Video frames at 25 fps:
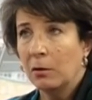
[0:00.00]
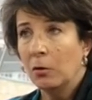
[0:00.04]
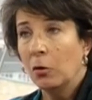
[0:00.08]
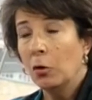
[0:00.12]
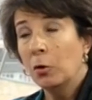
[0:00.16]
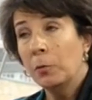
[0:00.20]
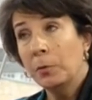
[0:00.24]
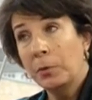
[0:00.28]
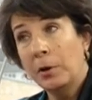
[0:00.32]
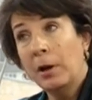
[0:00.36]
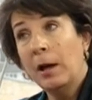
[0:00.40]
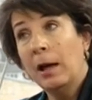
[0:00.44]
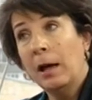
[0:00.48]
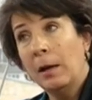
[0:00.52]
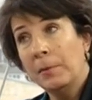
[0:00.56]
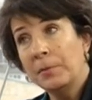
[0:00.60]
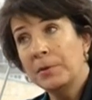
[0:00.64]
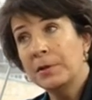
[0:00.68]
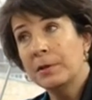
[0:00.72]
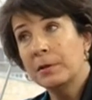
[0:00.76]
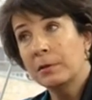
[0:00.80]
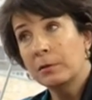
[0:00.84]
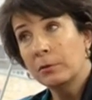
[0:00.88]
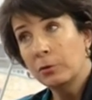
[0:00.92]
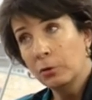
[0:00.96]
or
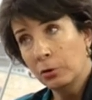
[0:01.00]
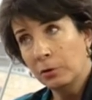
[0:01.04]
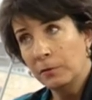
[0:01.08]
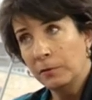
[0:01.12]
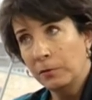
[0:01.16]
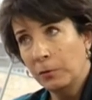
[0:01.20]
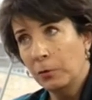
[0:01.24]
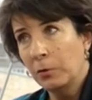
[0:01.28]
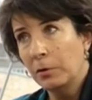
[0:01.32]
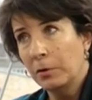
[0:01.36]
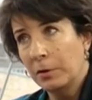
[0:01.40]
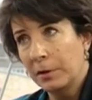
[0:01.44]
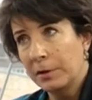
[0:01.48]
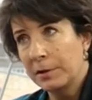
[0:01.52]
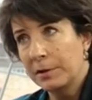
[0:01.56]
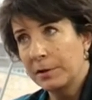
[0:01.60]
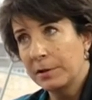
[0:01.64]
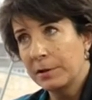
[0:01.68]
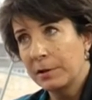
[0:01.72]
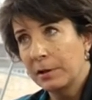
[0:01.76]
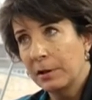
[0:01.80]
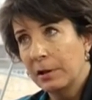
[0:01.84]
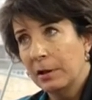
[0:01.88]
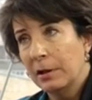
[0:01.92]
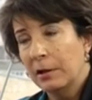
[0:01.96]
perhaps good for
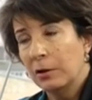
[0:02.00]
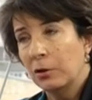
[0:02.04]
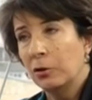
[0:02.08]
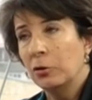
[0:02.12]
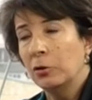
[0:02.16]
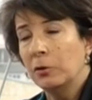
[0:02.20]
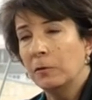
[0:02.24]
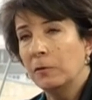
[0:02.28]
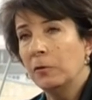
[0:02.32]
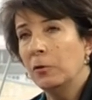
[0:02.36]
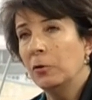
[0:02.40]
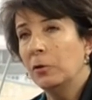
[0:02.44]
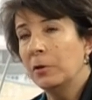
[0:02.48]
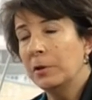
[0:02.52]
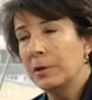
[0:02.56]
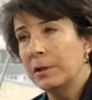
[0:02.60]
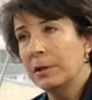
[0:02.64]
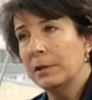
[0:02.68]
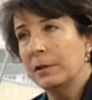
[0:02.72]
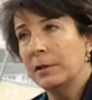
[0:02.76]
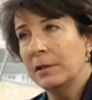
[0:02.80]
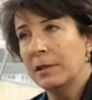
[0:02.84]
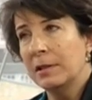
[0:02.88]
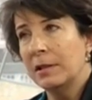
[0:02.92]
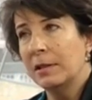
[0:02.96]
us. Good for
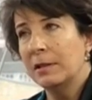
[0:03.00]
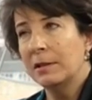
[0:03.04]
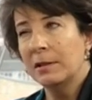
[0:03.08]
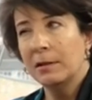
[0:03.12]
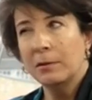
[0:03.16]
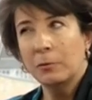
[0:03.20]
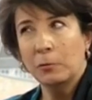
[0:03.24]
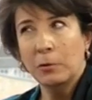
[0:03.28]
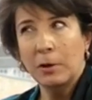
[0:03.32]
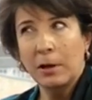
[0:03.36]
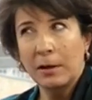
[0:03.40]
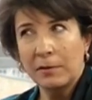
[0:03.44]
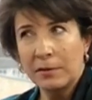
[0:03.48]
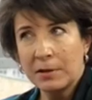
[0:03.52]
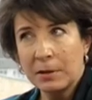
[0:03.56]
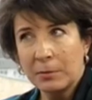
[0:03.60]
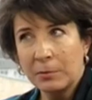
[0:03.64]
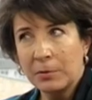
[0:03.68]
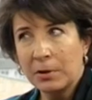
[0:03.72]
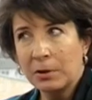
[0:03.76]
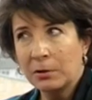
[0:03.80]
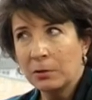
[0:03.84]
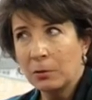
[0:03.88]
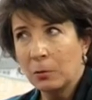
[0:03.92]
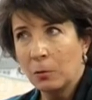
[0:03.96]
us in the sense that we have
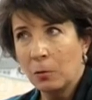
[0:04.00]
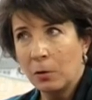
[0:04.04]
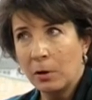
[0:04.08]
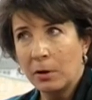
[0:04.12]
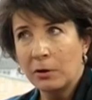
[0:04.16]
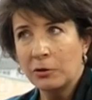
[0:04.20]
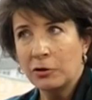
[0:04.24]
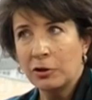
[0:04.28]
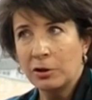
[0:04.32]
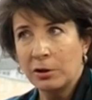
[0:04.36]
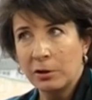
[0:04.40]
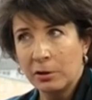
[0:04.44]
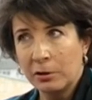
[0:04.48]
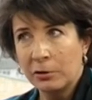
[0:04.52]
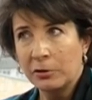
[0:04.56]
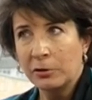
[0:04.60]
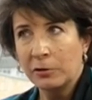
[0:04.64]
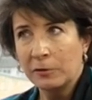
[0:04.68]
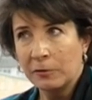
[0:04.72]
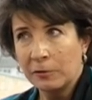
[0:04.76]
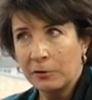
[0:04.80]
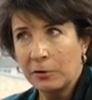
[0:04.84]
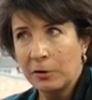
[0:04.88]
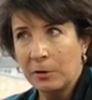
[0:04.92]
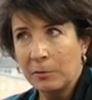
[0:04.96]
something to watch and
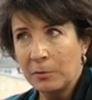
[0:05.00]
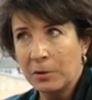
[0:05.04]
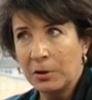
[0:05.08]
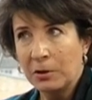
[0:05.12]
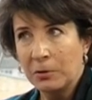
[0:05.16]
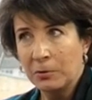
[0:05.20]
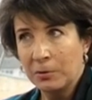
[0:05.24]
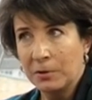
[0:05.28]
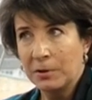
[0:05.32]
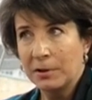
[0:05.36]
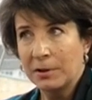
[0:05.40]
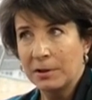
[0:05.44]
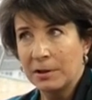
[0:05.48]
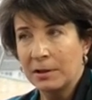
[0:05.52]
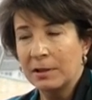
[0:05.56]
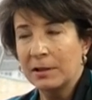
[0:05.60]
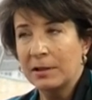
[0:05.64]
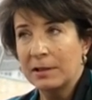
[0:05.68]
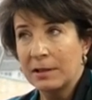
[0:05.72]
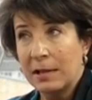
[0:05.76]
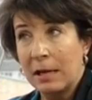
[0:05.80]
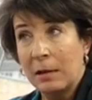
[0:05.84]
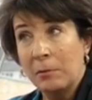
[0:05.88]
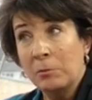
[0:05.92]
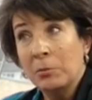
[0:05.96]
learn from and use as an
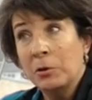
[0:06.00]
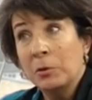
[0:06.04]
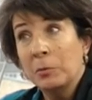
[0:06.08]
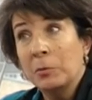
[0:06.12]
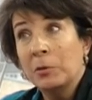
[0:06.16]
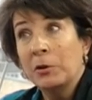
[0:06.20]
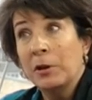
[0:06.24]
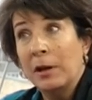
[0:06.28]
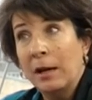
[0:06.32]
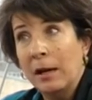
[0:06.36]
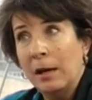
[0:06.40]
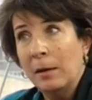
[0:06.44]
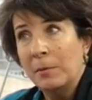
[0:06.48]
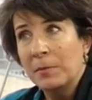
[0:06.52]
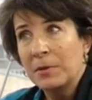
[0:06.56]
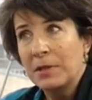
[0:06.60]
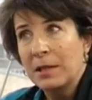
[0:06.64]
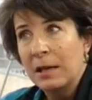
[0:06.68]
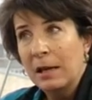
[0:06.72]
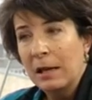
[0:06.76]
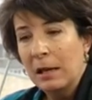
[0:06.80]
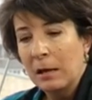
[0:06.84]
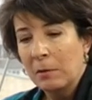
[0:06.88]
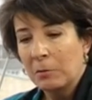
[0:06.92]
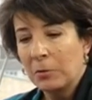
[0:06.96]
example,
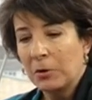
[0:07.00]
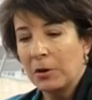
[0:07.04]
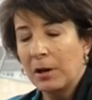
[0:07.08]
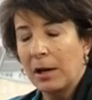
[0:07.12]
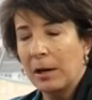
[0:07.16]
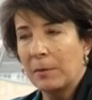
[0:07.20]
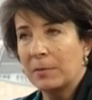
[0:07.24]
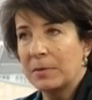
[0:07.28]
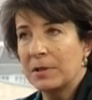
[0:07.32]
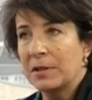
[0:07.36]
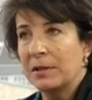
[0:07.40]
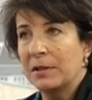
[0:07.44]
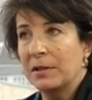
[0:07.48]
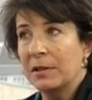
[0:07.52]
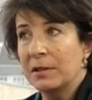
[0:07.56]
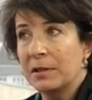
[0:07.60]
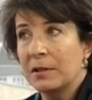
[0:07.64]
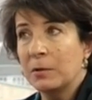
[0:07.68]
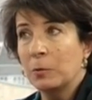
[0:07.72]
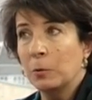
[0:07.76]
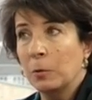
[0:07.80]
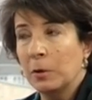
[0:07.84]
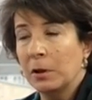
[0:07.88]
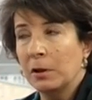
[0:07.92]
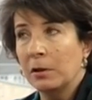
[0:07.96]
perhaps. Perhaps
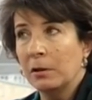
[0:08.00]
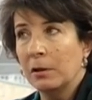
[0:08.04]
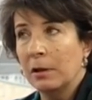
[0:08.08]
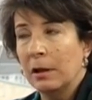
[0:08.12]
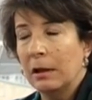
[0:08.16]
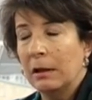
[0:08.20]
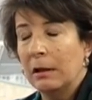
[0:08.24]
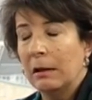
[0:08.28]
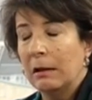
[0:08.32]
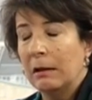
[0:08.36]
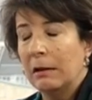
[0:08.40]
this will